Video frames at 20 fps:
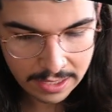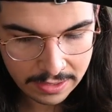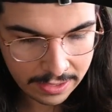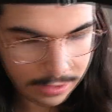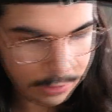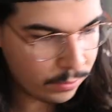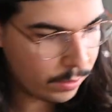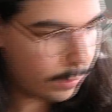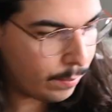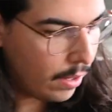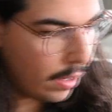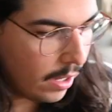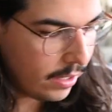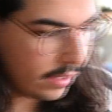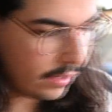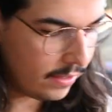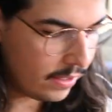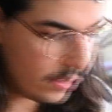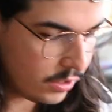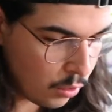in like
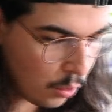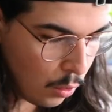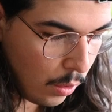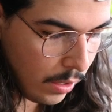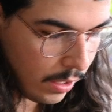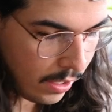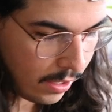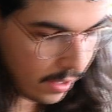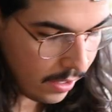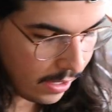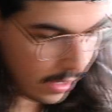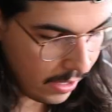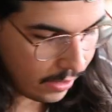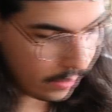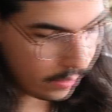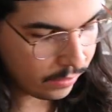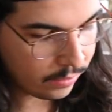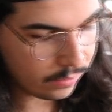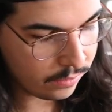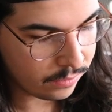repotting this Hoya
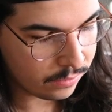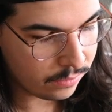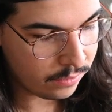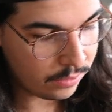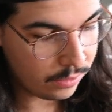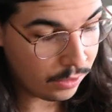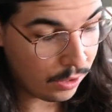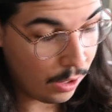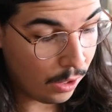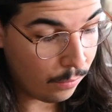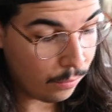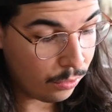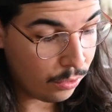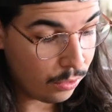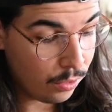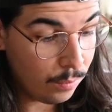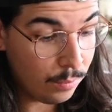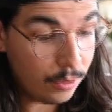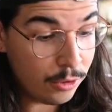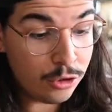and
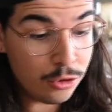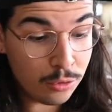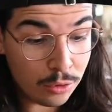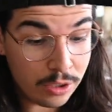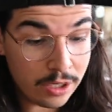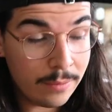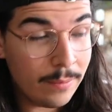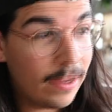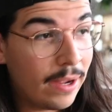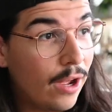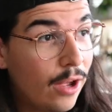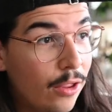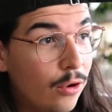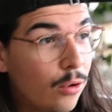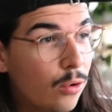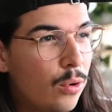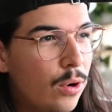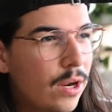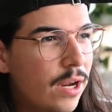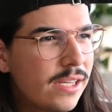the majority of my other
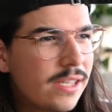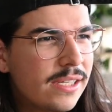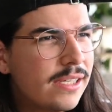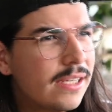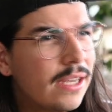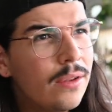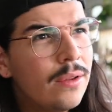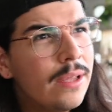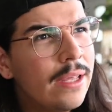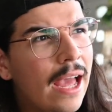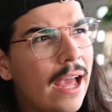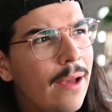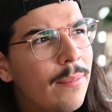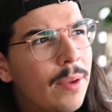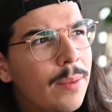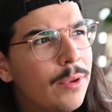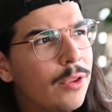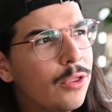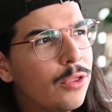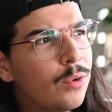Hoyas, because I only have
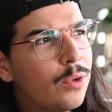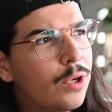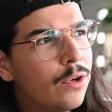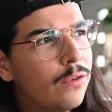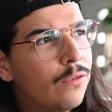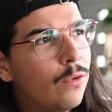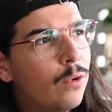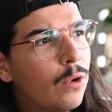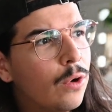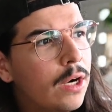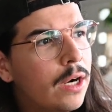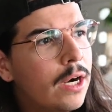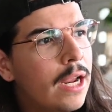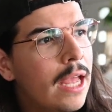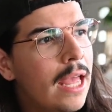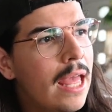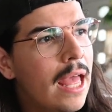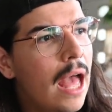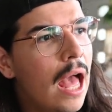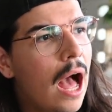maybe 3 or 4,
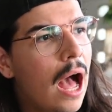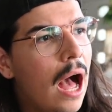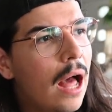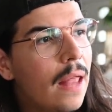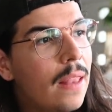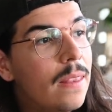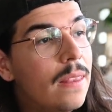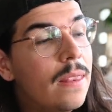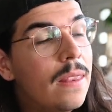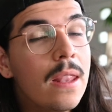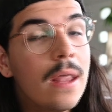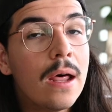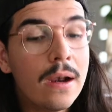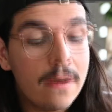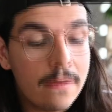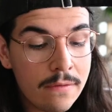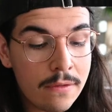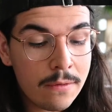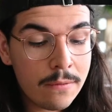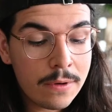none
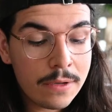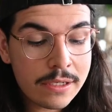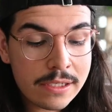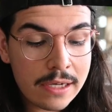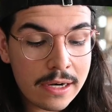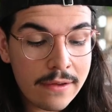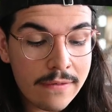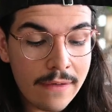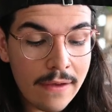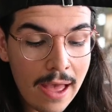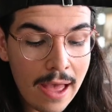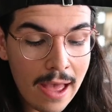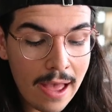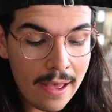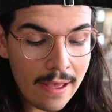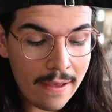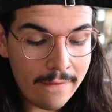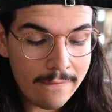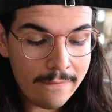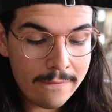of the ones that
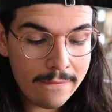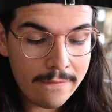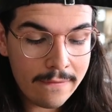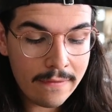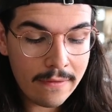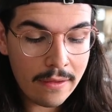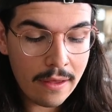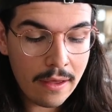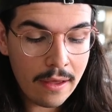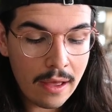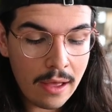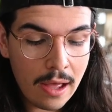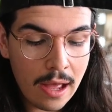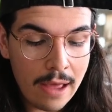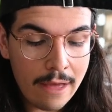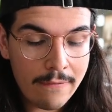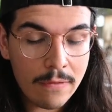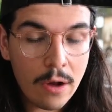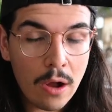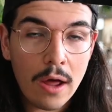
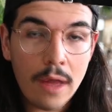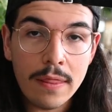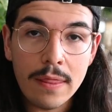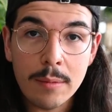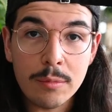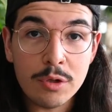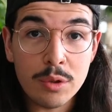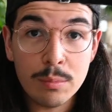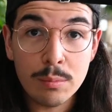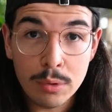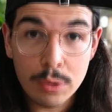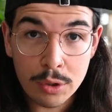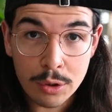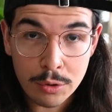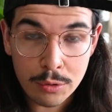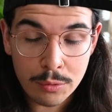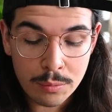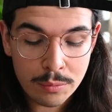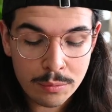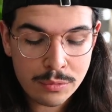I've gotten them to
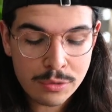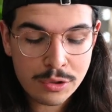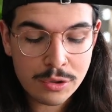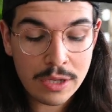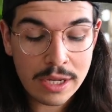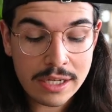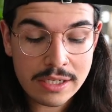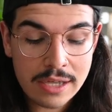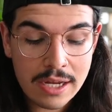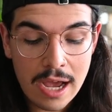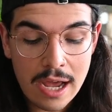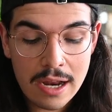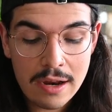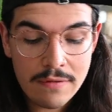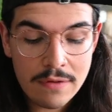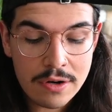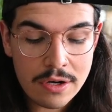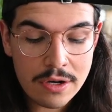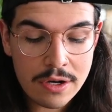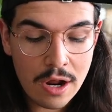bloom. So that's kind
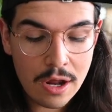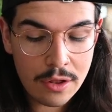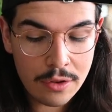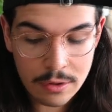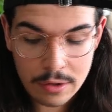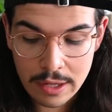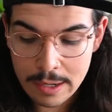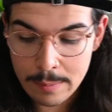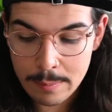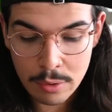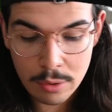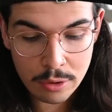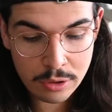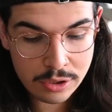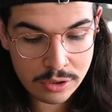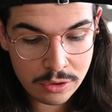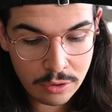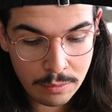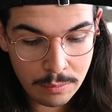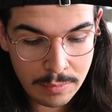of another like
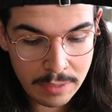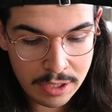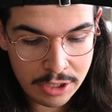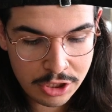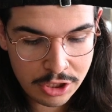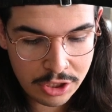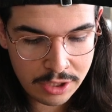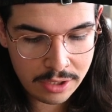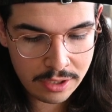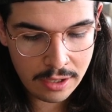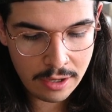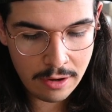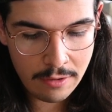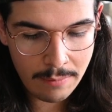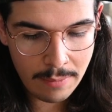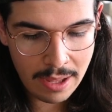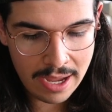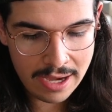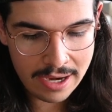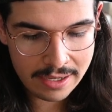personal mission of
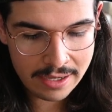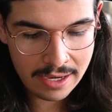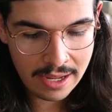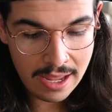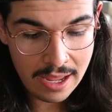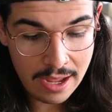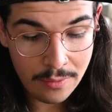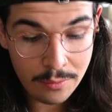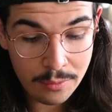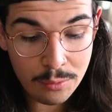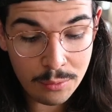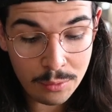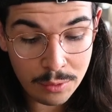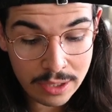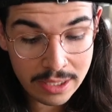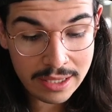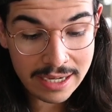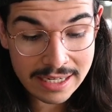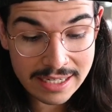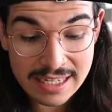mine. Would
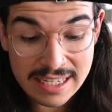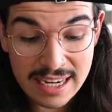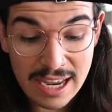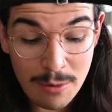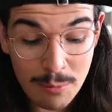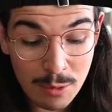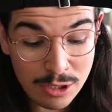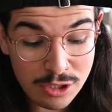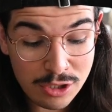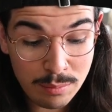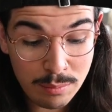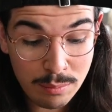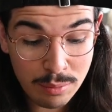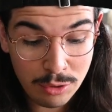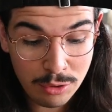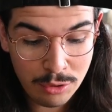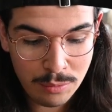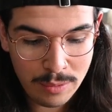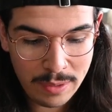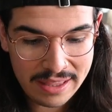really like to get one to
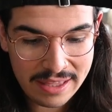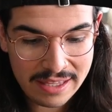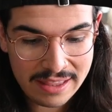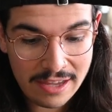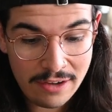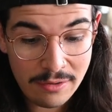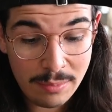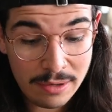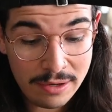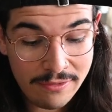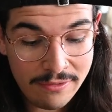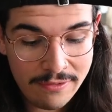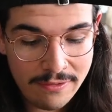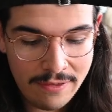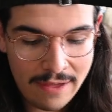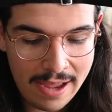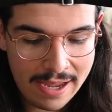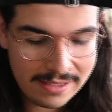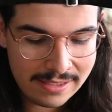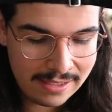bloom. I think that would be
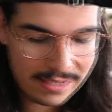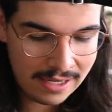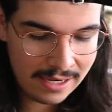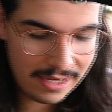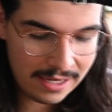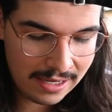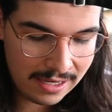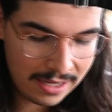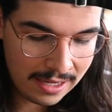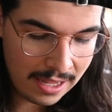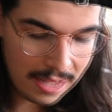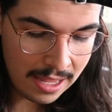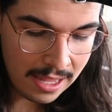fascinating,